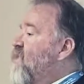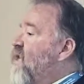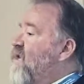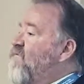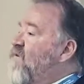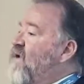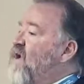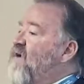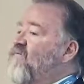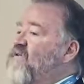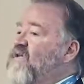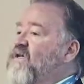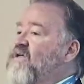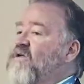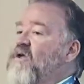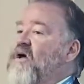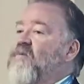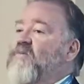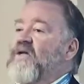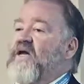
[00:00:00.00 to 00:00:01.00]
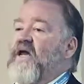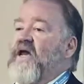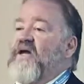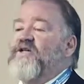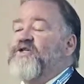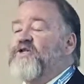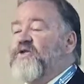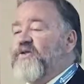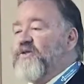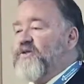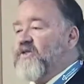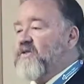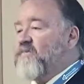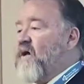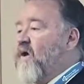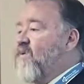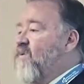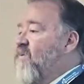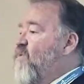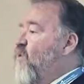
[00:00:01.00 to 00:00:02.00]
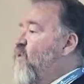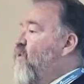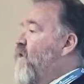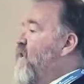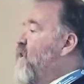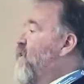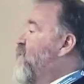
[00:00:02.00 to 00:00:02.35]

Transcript: I even have legal obligations about reporting